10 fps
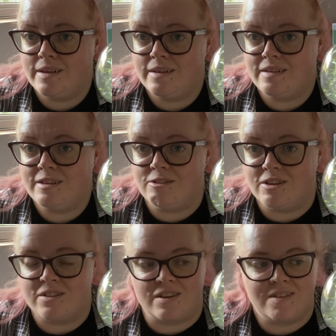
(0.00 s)
still,
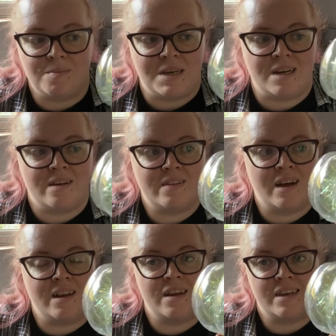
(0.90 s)
that's nice to me. And I thought,
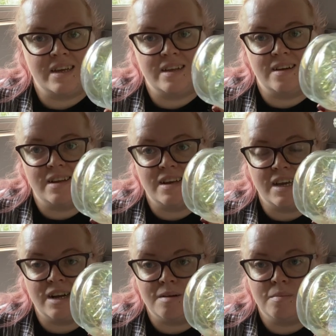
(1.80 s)
I like it like lit
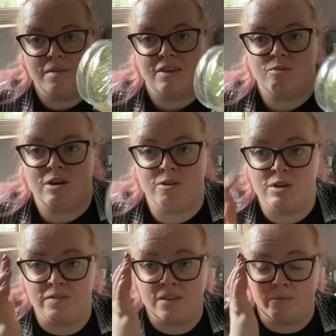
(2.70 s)
up. That's what I would
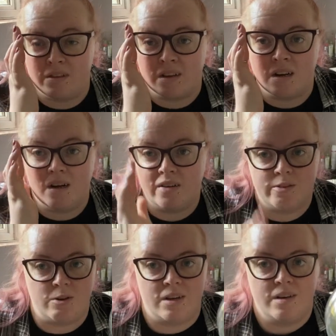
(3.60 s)
have done with the glass
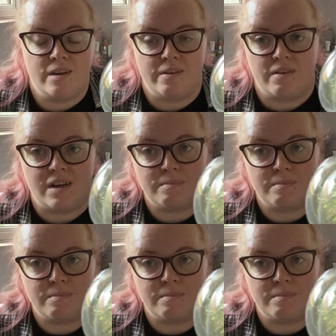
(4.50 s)
one if I'd